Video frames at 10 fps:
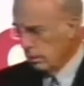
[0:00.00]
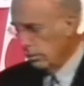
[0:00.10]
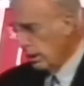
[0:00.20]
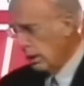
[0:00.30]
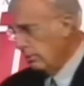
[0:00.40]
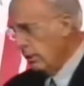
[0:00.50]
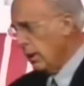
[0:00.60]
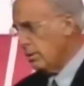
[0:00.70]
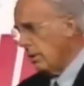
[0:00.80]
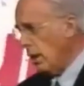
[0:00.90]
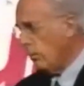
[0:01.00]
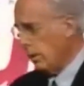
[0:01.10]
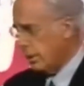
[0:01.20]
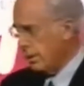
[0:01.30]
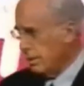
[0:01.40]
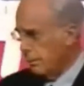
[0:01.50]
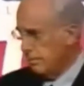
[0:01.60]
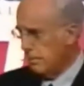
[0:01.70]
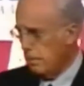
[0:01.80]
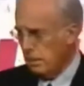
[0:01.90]
You can't even answer that question.
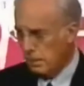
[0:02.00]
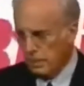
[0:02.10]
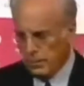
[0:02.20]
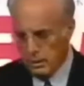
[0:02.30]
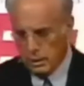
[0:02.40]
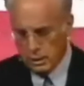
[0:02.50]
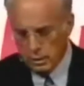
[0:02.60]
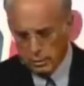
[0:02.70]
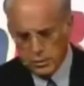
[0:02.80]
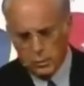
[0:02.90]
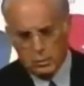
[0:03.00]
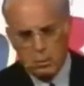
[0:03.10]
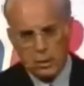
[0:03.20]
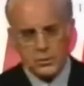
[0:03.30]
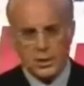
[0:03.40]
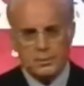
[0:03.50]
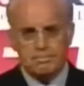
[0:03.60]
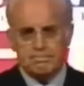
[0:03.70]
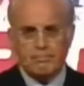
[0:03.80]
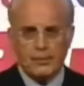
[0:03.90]
Listen to what Paul said.
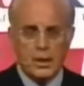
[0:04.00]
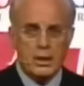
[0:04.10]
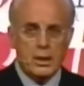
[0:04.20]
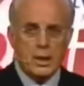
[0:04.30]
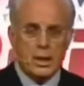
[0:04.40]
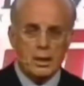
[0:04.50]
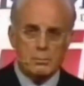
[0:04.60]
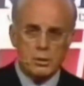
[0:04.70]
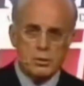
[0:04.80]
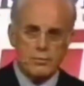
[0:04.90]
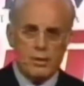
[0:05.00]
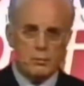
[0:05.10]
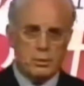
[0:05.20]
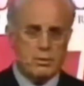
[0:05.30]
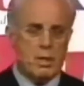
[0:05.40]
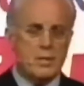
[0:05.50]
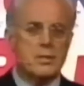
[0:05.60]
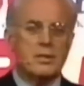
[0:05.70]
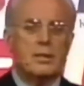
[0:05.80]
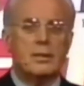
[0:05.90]
I am crucified with
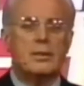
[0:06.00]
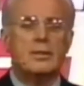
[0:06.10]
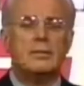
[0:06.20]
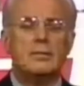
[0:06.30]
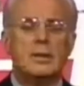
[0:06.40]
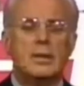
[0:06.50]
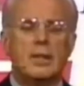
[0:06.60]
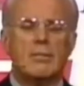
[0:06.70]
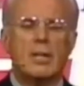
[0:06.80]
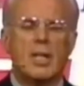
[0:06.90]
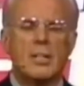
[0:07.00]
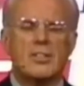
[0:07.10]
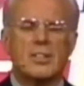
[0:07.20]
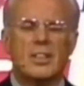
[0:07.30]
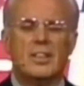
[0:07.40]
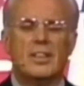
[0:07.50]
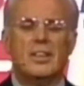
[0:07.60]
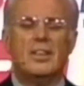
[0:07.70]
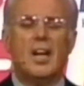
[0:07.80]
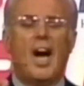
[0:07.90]
Christ. Nevertheless,
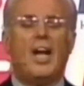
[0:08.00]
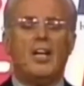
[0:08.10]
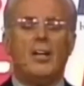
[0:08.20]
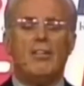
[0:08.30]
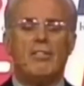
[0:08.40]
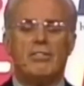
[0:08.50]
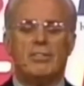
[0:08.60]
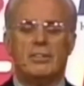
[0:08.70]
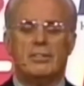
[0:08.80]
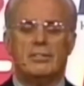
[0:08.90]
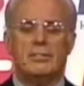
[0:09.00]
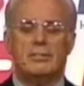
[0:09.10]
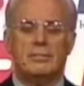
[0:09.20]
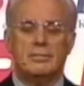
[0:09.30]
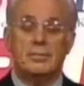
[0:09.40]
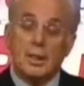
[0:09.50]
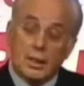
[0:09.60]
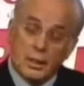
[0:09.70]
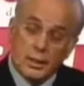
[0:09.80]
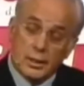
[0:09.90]
I live.
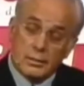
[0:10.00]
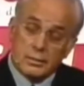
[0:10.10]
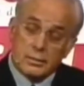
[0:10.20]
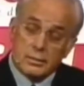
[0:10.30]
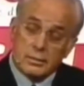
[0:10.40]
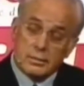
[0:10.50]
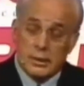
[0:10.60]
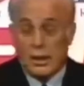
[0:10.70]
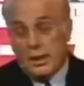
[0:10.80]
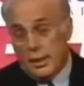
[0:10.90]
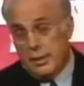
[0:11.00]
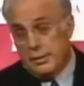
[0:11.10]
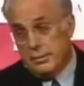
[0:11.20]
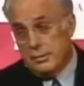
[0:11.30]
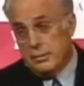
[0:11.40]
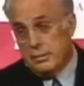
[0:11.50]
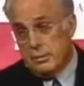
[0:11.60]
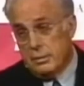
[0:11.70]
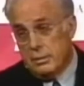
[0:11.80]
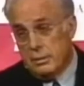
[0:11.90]
Yet, not I.
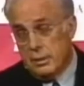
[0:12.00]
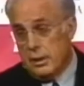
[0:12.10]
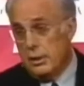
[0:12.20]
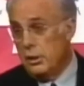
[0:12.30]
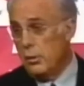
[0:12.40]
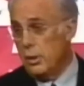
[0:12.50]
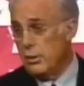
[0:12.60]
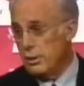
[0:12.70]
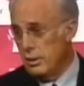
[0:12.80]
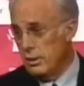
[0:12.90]
He didn't know either.